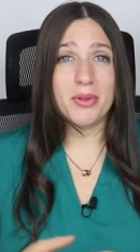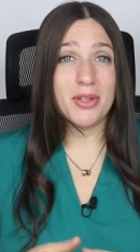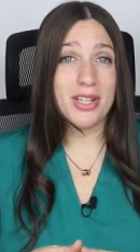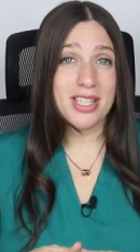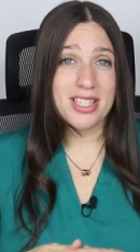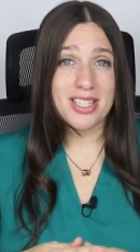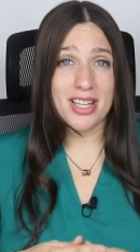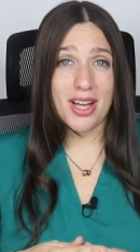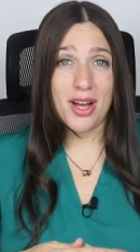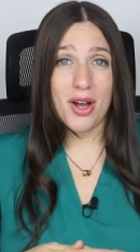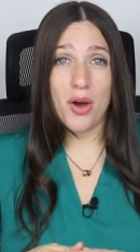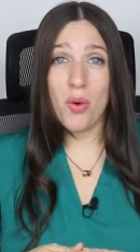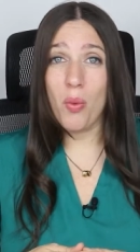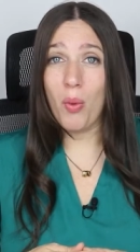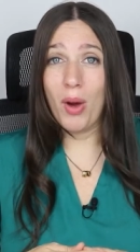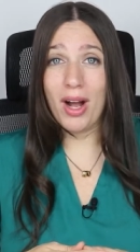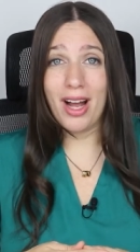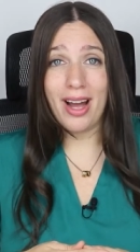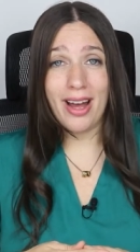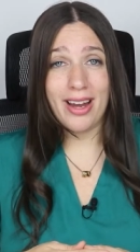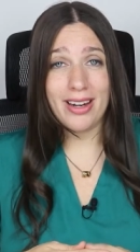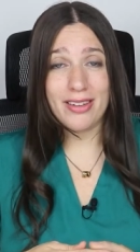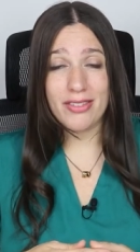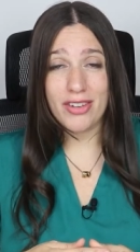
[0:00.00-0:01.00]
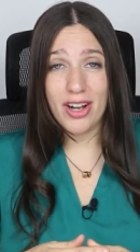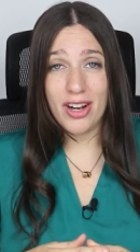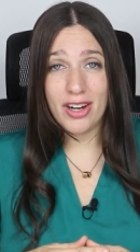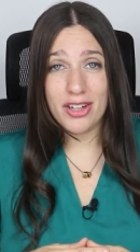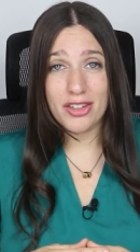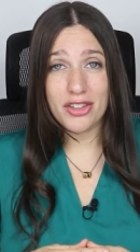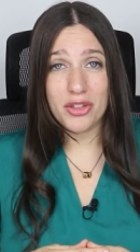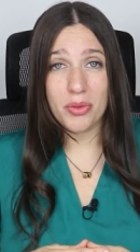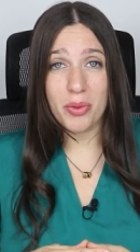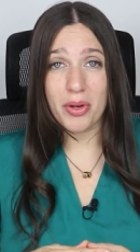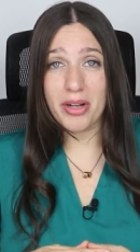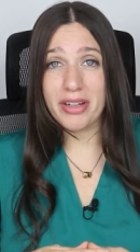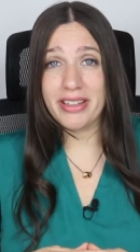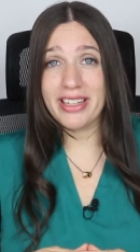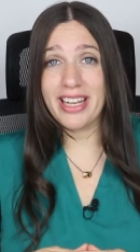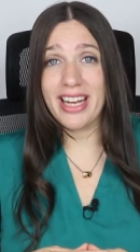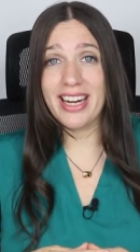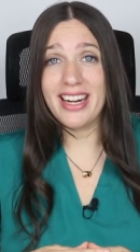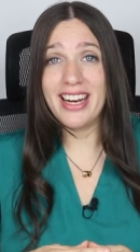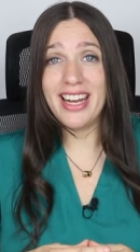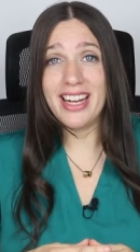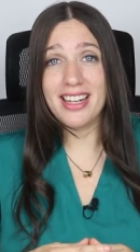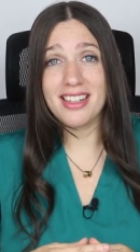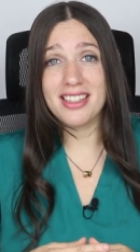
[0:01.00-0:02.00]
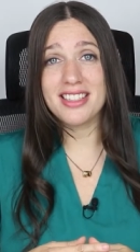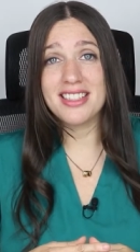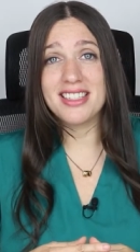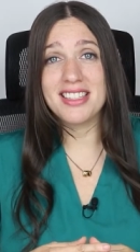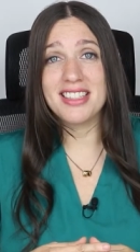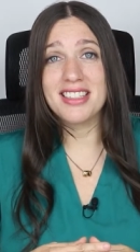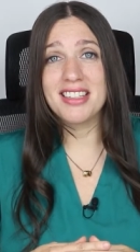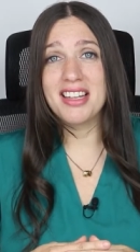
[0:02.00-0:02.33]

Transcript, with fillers: "What's up? What kind of car do you want to get next?"